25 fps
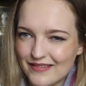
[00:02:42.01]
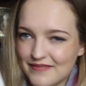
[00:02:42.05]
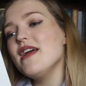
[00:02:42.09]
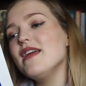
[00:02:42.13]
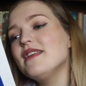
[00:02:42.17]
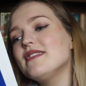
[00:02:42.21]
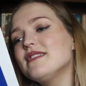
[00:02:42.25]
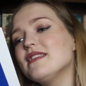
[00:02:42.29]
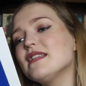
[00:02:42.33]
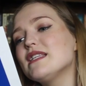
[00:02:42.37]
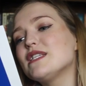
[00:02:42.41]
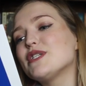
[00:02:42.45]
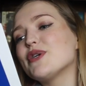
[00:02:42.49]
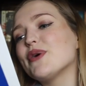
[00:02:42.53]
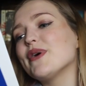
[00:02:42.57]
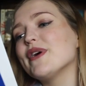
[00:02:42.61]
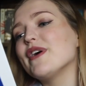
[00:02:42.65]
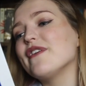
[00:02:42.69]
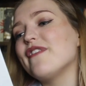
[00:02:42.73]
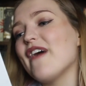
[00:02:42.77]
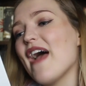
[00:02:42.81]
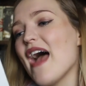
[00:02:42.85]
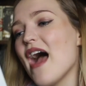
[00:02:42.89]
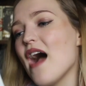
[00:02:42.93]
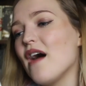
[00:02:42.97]
It's the
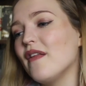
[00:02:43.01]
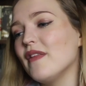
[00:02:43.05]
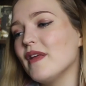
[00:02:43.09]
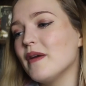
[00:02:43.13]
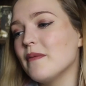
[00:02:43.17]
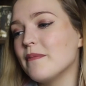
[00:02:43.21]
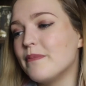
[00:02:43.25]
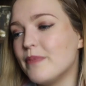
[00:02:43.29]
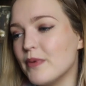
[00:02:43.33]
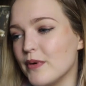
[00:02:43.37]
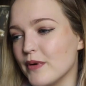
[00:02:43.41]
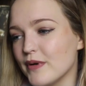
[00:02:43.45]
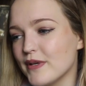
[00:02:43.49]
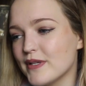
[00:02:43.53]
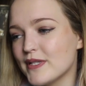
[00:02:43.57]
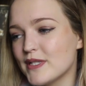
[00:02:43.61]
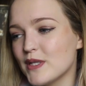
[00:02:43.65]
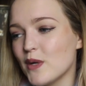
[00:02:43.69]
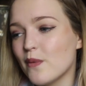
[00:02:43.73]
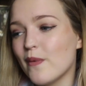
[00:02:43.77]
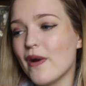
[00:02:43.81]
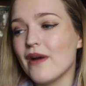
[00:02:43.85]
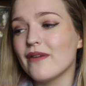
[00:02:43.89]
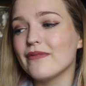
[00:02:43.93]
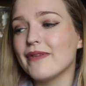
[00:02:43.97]
story of Howling
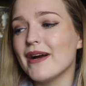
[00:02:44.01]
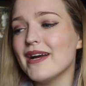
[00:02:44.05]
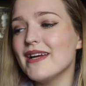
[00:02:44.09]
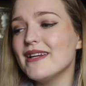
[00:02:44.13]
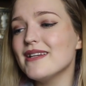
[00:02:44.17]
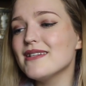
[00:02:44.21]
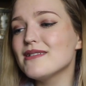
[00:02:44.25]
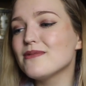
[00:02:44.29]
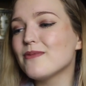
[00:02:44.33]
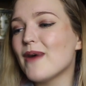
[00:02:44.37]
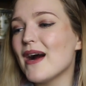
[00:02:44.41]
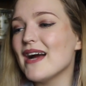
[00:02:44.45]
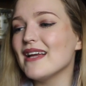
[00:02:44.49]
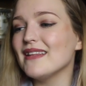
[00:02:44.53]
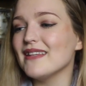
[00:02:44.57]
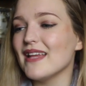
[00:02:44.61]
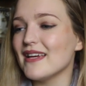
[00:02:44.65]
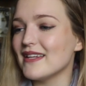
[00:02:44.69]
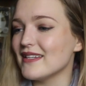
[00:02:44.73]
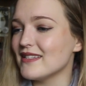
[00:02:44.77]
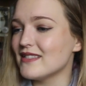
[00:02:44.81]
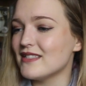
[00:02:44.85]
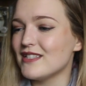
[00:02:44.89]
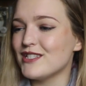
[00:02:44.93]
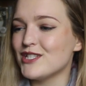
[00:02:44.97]
Books, where readers write
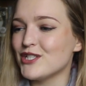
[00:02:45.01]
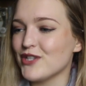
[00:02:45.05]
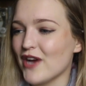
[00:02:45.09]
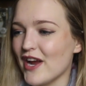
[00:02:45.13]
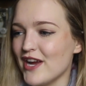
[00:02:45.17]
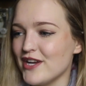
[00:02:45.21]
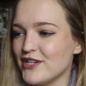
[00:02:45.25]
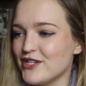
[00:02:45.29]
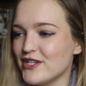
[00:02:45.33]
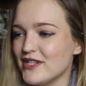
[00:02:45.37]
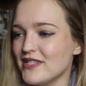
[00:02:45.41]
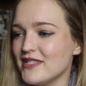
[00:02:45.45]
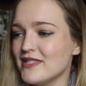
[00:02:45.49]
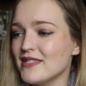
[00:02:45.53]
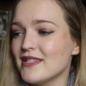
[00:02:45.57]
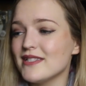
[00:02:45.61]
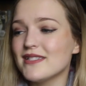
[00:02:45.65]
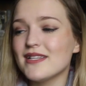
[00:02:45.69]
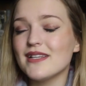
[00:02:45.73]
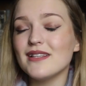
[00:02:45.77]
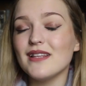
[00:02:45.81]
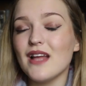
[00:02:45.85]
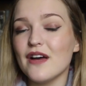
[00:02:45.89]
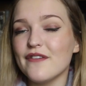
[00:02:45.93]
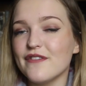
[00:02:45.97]
letters to strangers,
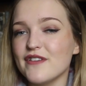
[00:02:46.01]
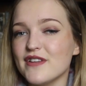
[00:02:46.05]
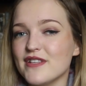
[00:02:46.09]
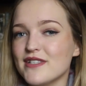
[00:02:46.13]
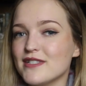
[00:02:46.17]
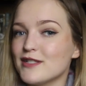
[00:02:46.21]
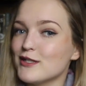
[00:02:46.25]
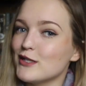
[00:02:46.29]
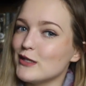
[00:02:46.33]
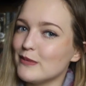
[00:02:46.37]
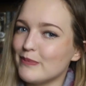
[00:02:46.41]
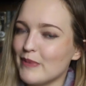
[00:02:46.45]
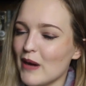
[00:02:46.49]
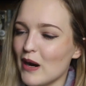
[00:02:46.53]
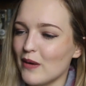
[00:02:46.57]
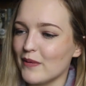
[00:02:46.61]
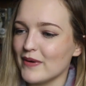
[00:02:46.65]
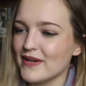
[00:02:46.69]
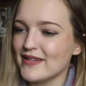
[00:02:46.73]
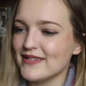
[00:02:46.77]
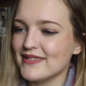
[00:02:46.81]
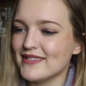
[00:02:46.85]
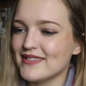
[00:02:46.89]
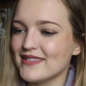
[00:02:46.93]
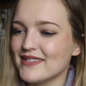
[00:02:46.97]
to lovers, to
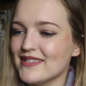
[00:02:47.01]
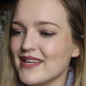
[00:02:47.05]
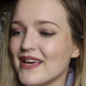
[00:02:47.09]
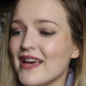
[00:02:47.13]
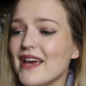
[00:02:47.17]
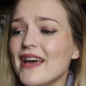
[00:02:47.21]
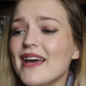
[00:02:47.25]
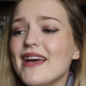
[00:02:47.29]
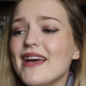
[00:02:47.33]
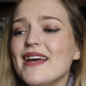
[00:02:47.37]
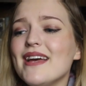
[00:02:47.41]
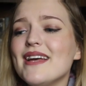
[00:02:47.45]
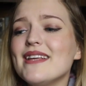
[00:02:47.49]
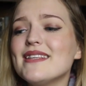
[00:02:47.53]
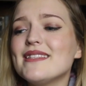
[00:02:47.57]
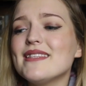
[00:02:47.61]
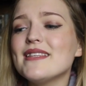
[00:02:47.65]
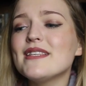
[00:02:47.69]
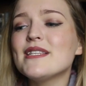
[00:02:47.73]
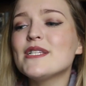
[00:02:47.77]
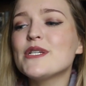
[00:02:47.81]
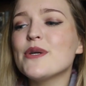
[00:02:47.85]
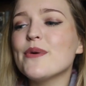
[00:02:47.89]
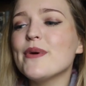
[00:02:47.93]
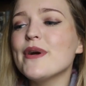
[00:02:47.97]
poets. It's
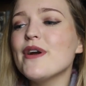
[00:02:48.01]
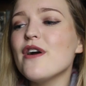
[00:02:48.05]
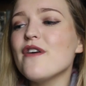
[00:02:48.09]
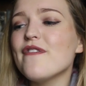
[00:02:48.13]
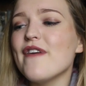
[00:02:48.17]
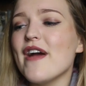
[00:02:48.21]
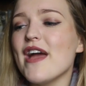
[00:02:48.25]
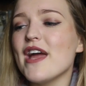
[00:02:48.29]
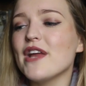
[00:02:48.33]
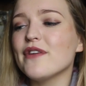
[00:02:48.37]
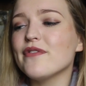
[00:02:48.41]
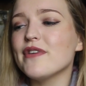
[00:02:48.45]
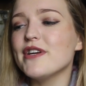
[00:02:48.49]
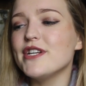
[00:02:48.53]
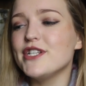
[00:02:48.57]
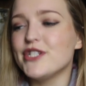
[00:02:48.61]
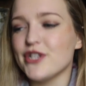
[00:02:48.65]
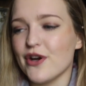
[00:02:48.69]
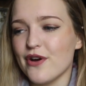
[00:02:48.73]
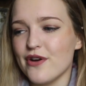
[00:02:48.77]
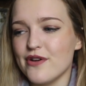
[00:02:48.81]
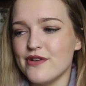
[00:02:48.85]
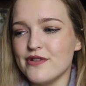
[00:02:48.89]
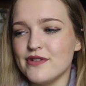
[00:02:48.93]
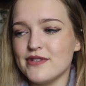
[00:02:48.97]
the story of Henry
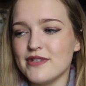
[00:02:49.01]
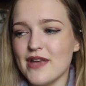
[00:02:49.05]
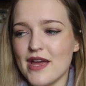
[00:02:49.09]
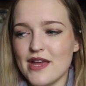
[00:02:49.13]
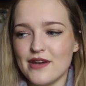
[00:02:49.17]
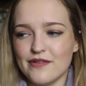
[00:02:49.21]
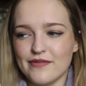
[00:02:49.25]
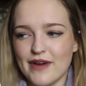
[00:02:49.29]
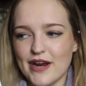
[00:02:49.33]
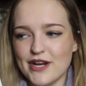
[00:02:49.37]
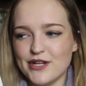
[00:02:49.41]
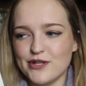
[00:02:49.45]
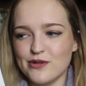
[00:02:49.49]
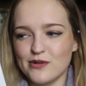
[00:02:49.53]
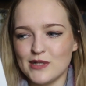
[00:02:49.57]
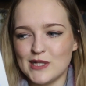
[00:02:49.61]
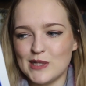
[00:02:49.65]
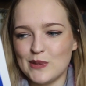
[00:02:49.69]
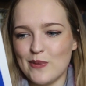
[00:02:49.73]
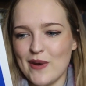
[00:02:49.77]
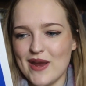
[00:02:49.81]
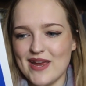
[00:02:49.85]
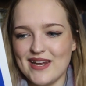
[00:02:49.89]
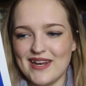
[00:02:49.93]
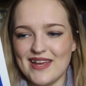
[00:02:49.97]
Jones and Rachel
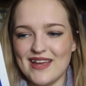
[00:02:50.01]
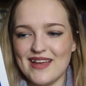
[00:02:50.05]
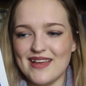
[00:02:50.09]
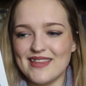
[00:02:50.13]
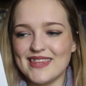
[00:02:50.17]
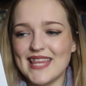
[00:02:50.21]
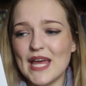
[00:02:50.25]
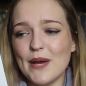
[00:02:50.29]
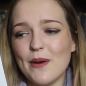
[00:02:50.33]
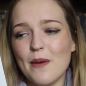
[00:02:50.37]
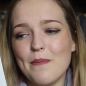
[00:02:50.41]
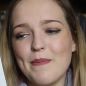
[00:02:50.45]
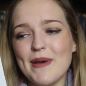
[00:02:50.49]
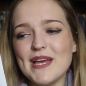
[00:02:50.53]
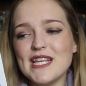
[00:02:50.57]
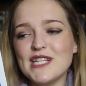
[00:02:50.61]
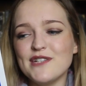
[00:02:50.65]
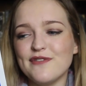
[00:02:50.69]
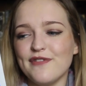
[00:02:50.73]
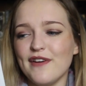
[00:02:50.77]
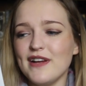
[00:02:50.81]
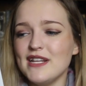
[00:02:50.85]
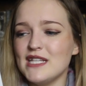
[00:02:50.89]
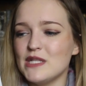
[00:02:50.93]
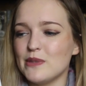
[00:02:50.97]
Sweetie. They were
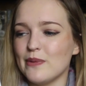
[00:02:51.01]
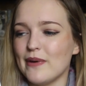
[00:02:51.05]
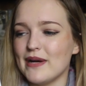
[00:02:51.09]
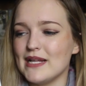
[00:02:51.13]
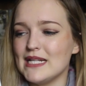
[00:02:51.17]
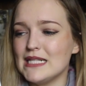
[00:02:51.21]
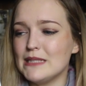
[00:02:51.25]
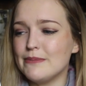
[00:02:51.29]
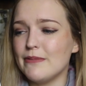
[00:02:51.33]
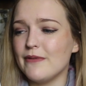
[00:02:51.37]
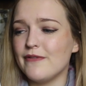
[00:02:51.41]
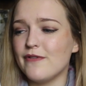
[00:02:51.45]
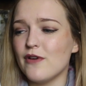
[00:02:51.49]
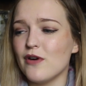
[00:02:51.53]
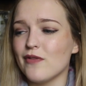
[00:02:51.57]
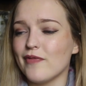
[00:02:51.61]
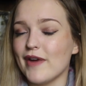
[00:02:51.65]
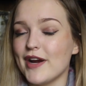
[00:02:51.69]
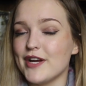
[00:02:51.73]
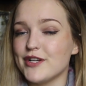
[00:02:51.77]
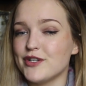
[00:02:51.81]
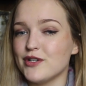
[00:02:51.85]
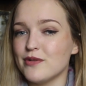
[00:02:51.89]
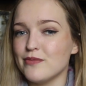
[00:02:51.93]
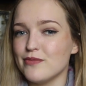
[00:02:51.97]
best friends once before
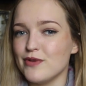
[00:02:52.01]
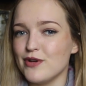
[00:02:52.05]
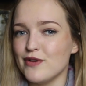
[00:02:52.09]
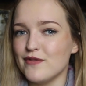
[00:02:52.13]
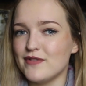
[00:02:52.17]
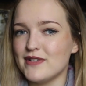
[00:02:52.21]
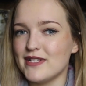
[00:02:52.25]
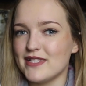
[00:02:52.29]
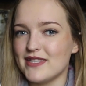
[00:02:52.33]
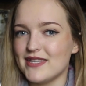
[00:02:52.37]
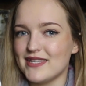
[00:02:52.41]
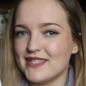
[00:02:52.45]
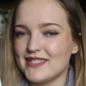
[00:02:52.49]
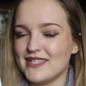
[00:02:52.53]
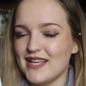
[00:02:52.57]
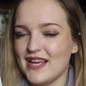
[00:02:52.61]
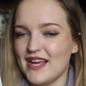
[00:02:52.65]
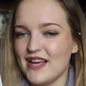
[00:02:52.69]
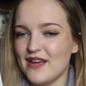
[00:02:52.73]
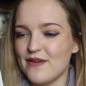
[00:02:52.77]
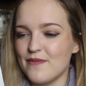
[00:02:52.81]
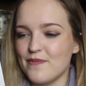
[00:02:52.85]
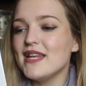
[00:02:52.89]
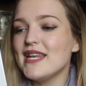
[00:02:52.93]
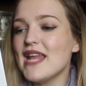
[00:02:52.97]
Rachel moved to the
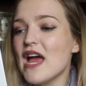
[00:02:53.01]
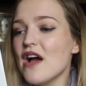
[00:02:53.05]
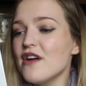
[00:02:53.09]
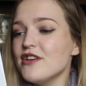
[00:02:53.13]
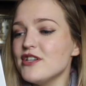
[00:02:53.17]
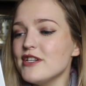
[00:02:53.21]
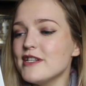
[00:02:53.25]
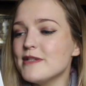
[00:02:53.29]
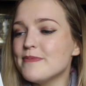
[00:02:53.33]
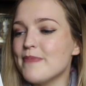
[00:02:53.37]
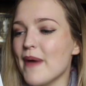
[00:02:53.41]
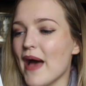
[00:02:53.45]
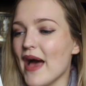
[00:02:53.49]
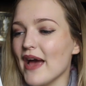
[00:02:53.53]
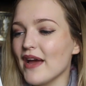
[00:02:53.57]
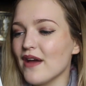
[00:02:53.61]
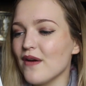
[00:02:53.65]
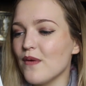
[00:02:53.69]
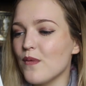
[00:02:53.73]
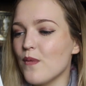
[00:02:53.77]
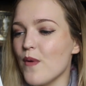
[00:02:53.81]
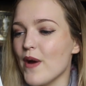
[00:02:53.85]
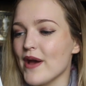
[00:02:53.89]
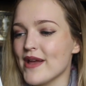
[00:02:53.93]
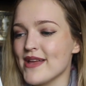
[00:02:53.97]
sea. Now she's
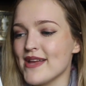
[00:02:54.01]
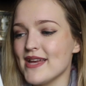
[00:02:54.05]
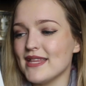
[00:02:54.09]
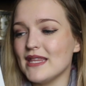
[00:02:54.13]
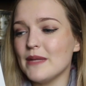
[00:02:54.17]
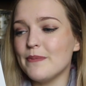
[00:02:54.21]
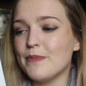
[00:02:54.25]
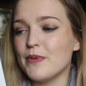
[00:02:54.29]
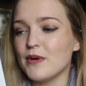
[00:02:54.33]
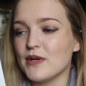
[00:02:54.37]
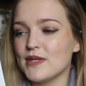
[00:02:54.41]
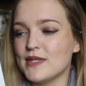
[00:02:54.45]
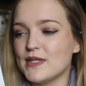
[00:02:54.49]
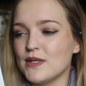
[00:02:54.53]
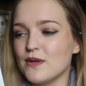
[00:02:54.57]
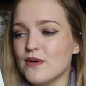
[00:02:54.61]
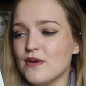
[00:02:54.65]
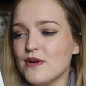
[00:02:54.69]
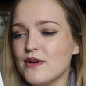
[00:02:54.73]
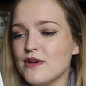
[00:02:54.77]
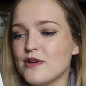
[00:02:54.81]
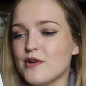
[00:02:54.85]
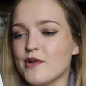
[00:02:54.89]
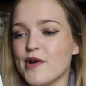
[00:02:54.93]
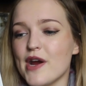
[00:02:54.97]
back, working at the
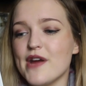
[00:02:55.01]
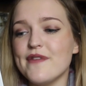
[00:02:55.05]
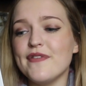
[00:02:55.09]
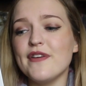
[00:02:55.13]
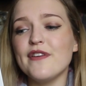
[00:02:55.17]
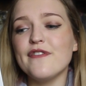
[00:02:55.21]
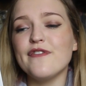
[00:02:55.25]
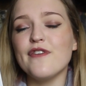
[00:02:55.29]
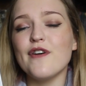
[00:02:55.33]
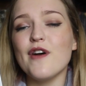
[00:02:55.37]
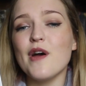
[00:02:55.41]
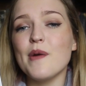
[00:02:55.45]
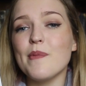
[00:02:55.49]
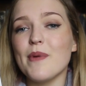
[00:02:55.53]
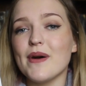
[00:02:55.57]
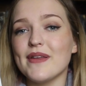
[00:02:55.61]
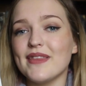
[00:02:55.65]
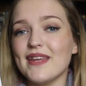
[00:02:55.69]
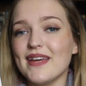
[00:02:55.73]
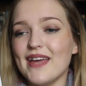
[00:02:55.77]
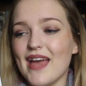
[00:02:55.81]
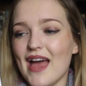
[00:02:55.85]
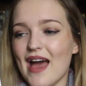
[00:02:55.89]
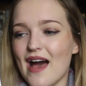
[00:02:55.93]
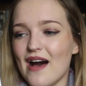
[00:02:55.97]
bookstore, grieving for her
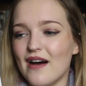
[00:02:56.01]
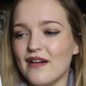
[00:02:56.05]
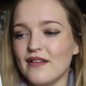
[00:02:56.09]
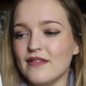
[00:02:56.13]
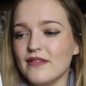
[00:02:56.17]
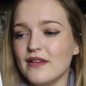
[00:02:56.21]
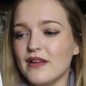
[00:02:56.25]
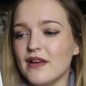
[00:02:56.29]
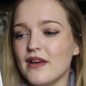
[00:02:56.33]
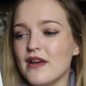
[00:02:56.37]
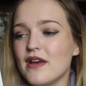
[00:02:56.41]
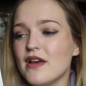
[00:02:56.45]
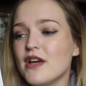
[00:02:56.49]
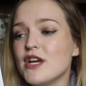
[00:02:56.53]
brother Cal.